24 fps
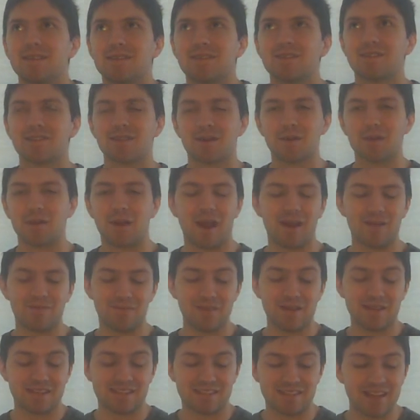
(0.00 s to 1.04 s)
So I've
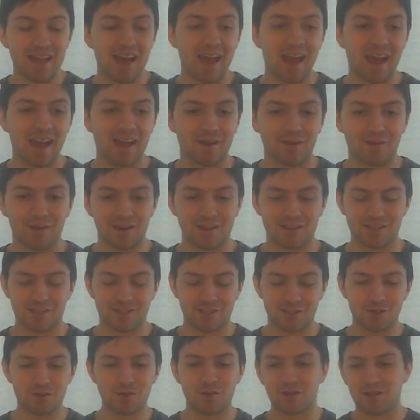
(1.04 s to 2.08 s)
missed that, alright, because it's
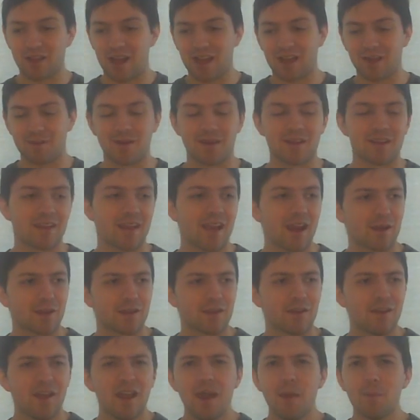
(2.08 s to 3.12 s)
2 o'clock, I'm heading out
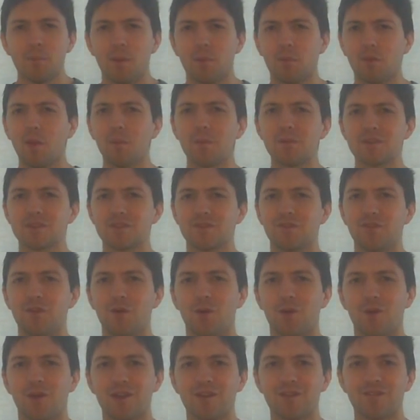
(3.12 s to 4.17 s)
here. But we're open till
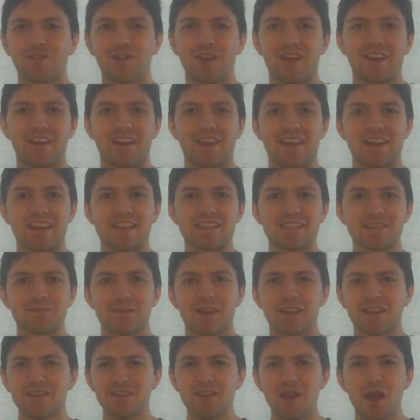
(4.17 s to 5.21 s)
4 on Fridays. I'm
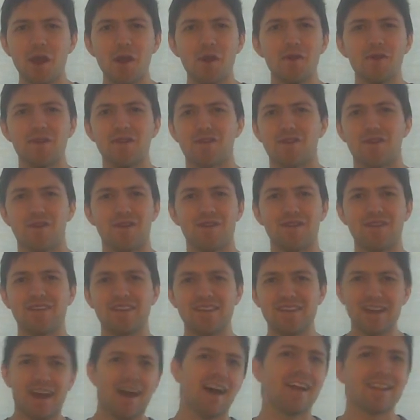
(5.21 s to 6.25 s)
like, no,
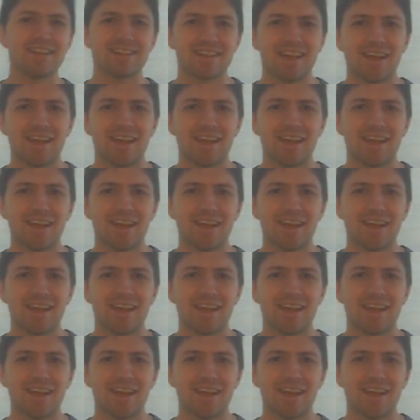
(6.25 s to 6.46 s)
you're not!